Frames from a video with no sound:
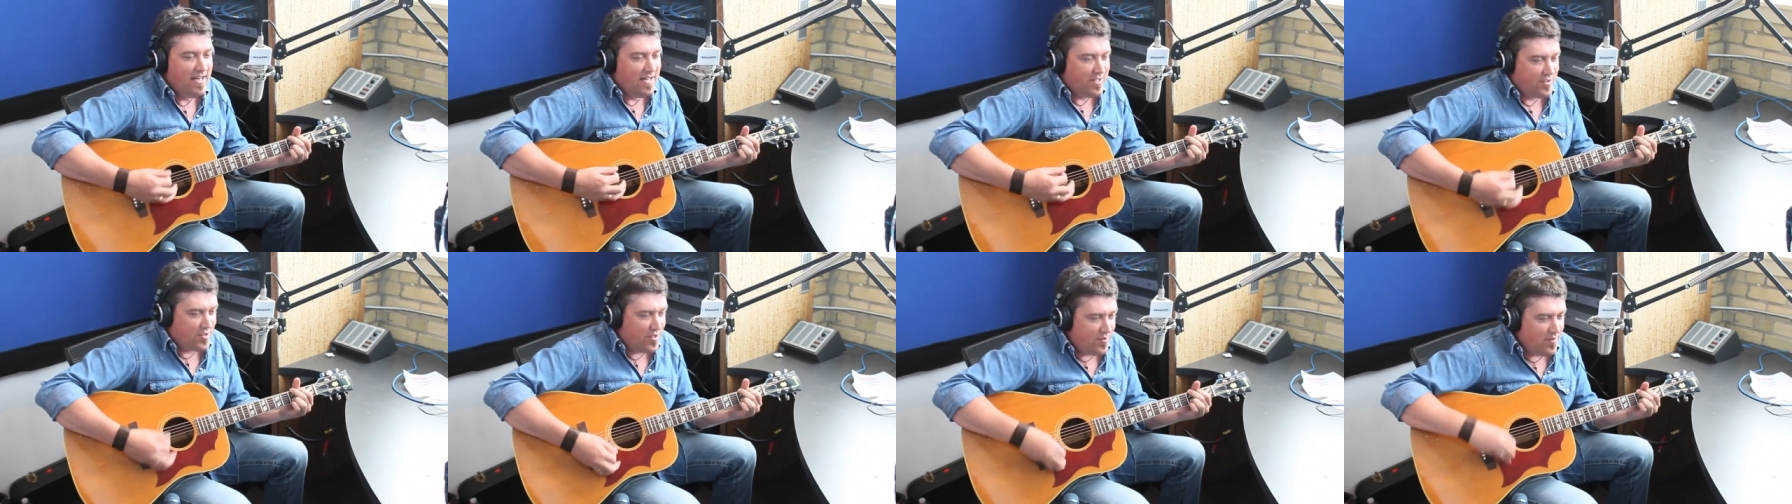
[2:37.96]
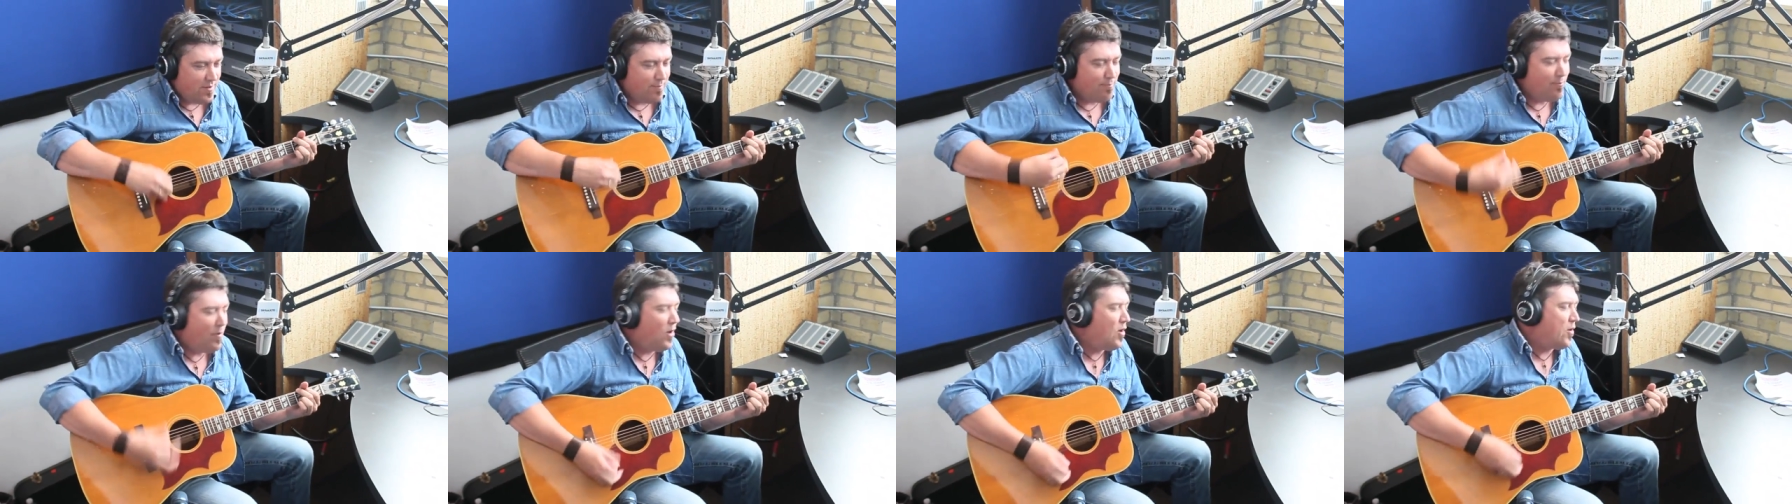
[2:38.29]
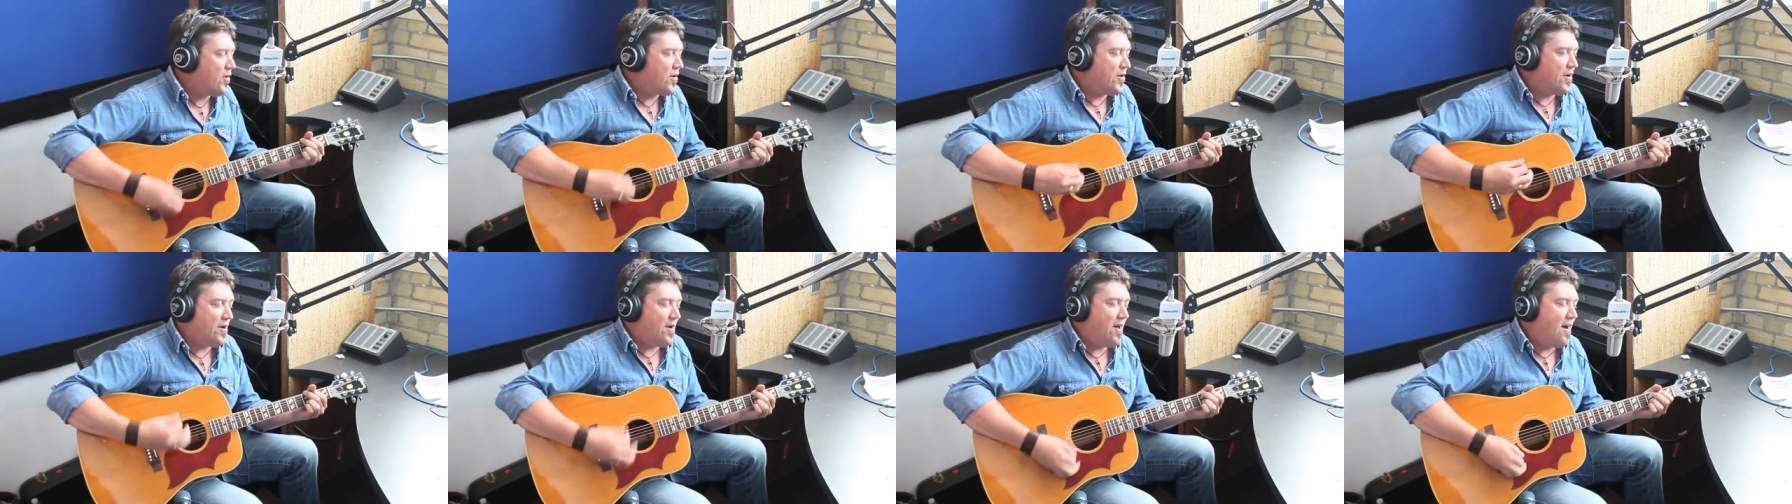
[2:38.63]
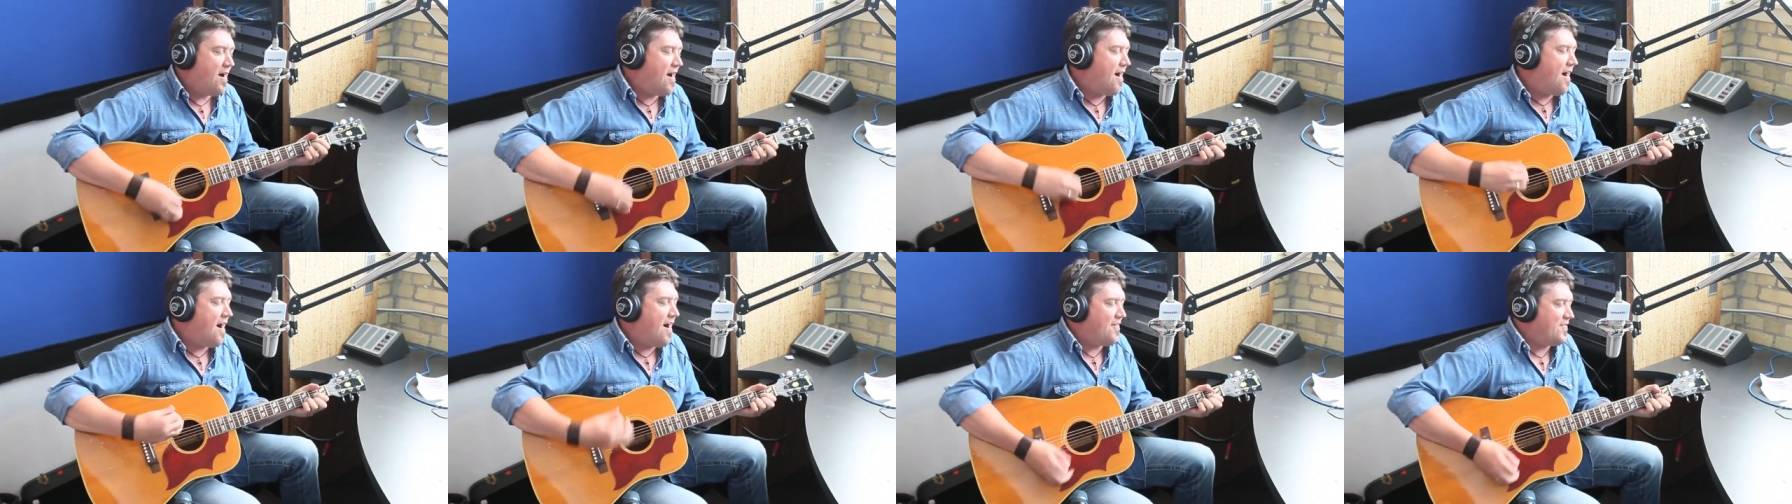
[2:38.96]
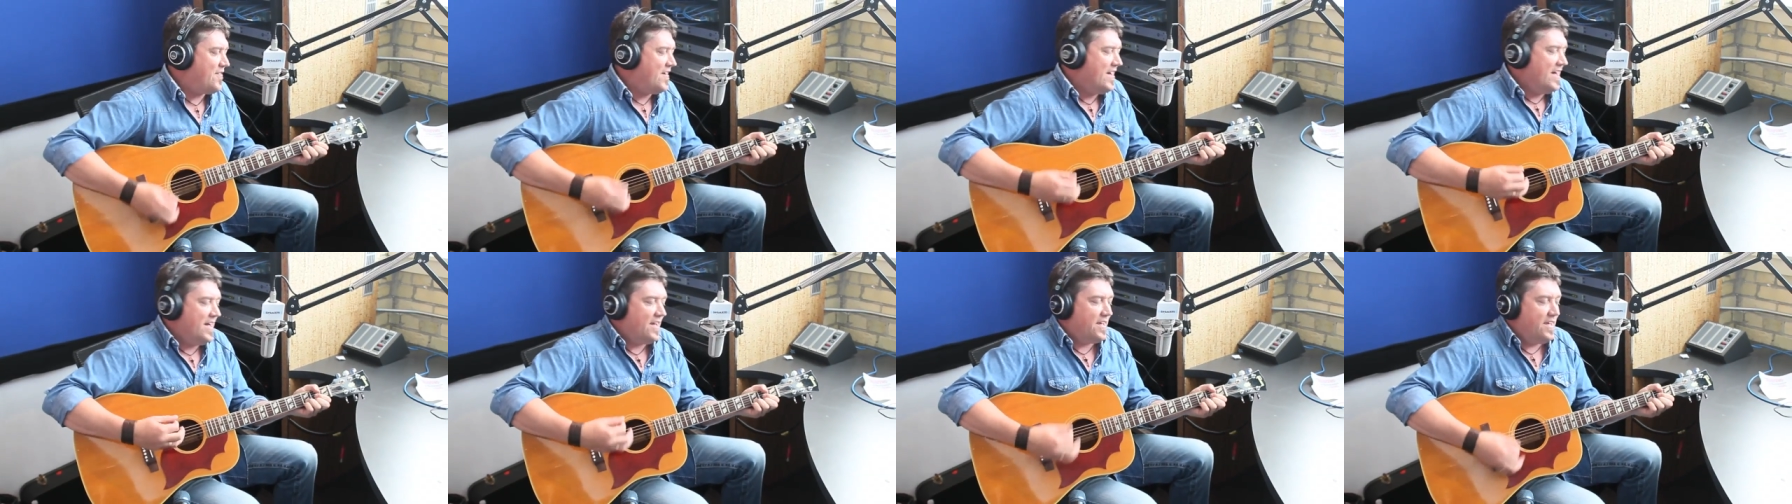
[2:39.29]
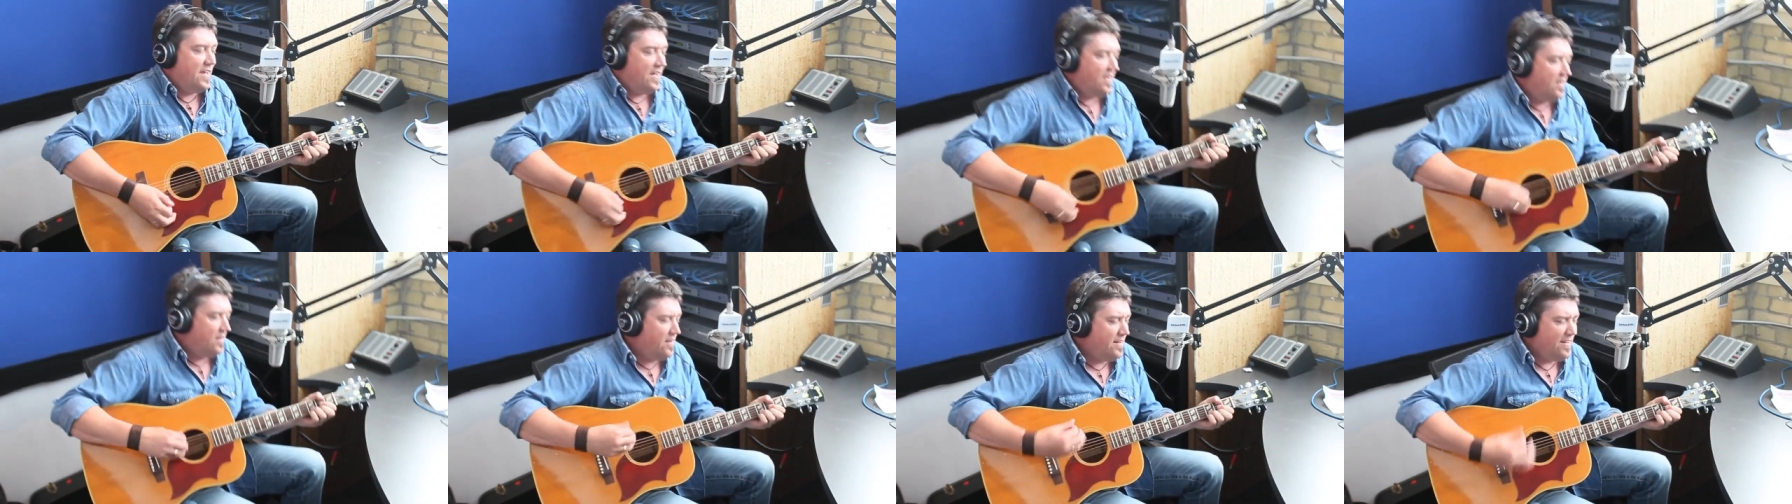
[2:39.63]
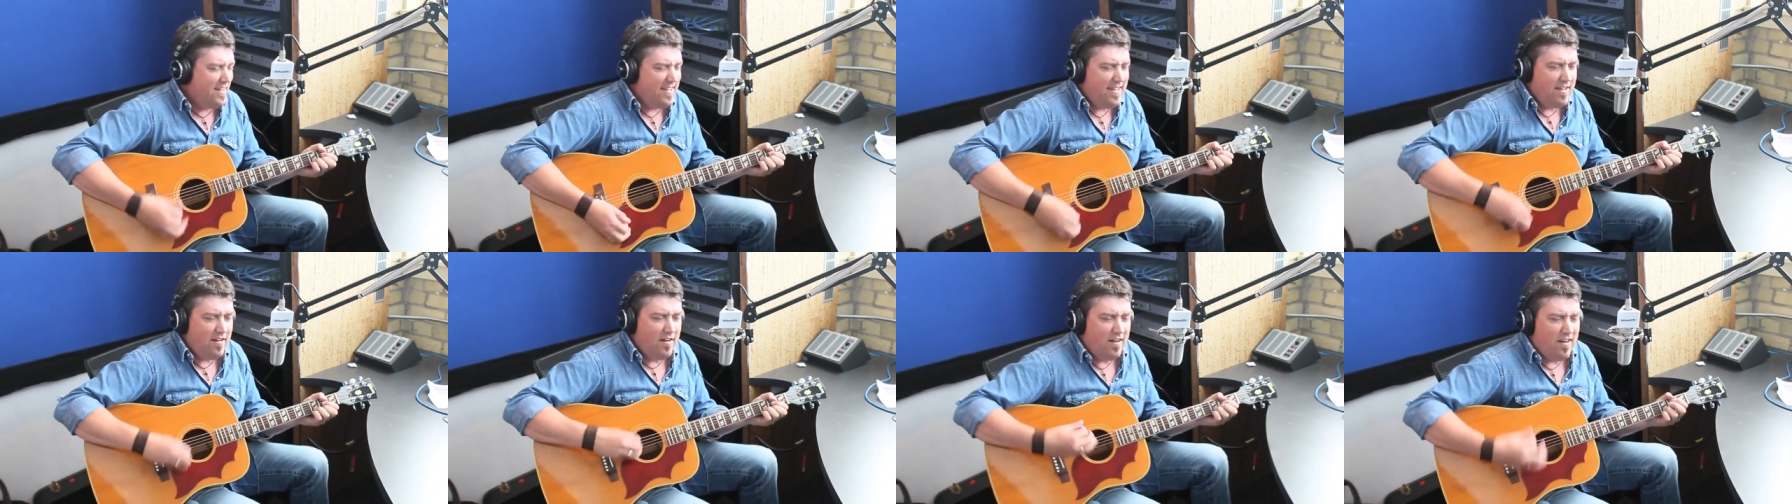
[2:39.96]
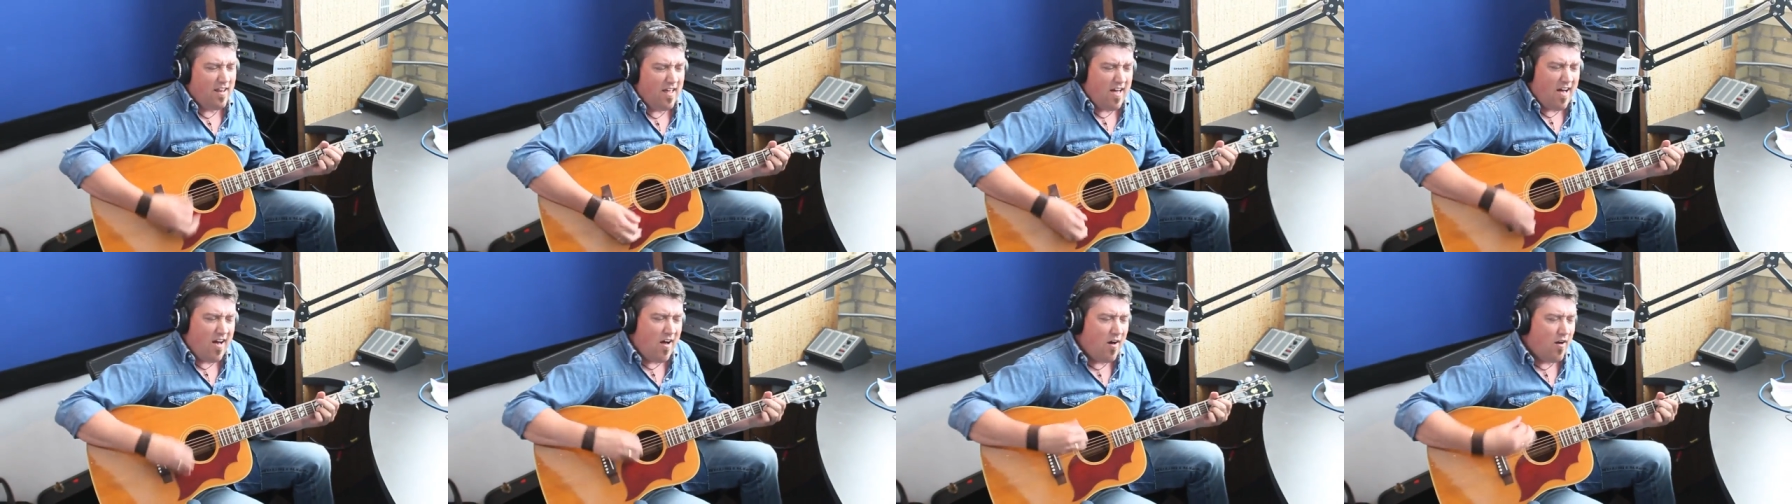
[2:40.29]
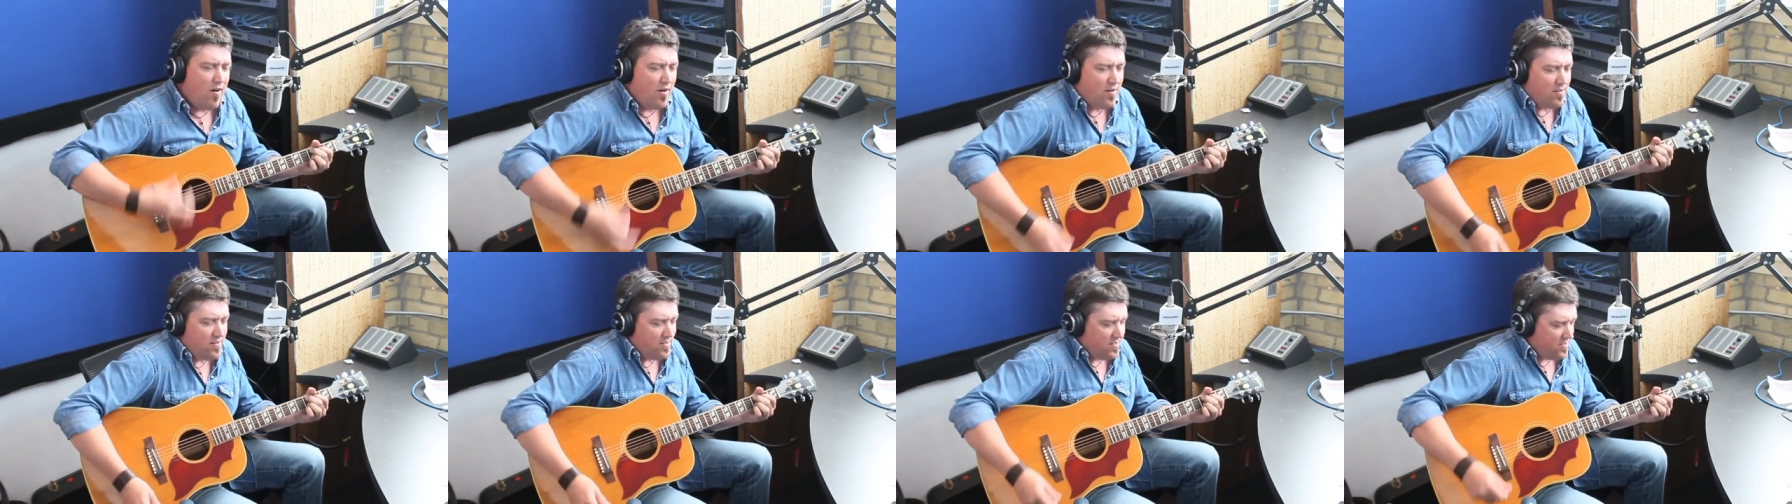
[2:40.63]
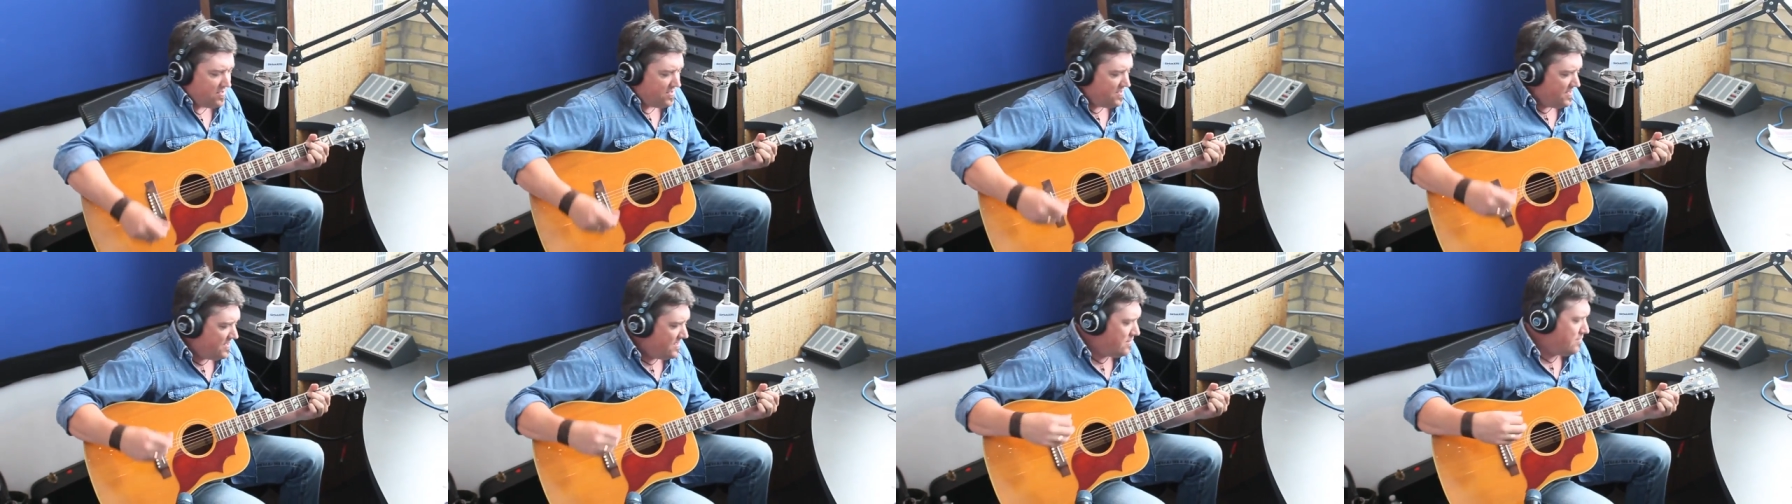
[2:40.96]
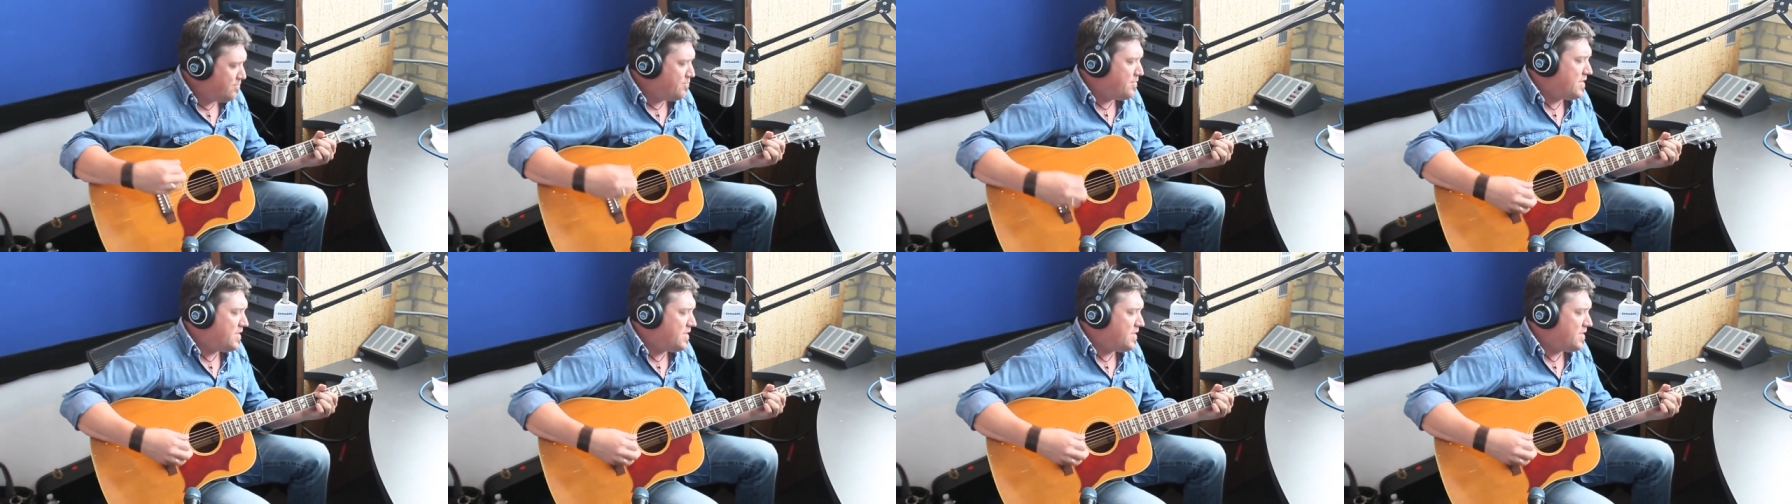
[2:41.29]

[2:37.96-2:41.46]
turn the motor off, get a little lost in the